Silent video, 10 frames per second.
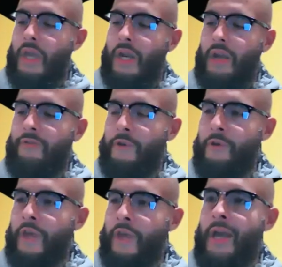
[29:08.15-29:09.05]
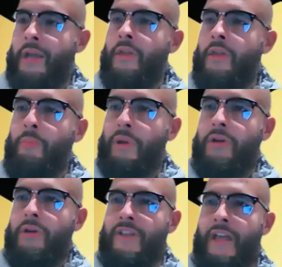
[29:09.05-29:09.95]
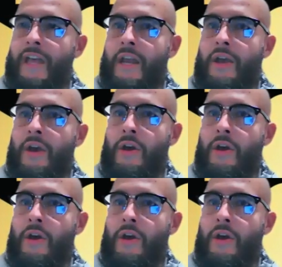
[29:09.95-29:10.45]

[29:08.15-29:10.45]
And I feel that the parents that